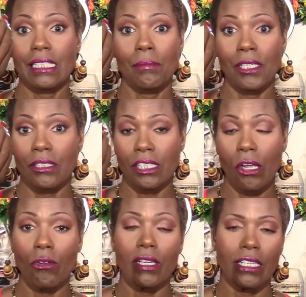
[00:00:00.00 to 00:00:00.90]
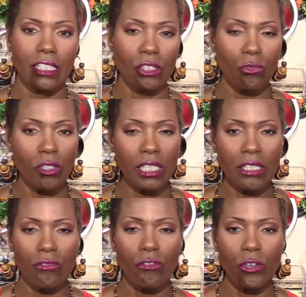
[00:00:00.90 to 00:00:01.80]
smells so good. It's really
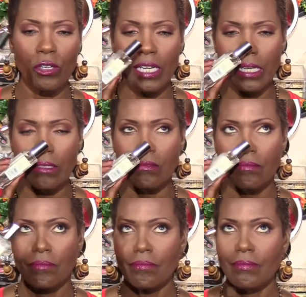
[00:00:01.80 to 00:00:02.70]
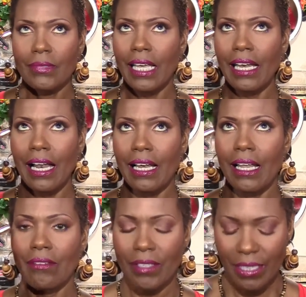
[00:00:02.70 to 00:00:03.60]
fruity, and I
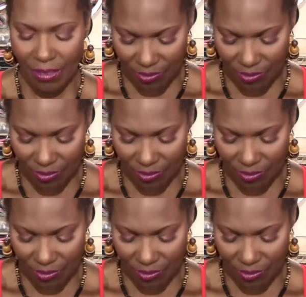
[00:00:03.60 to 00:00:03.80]
love it.